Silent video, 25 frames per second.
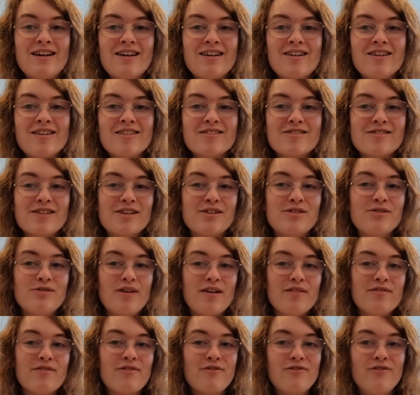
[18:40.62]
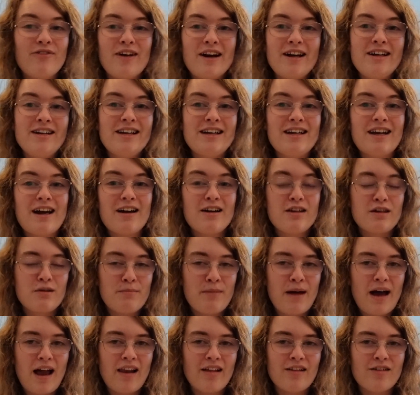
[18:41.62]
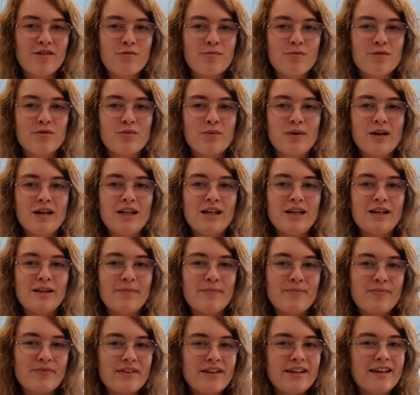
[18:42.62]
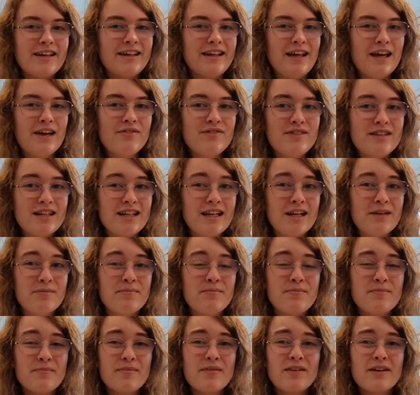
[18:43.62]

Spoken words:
So I do have to find a nice balance between gift knitting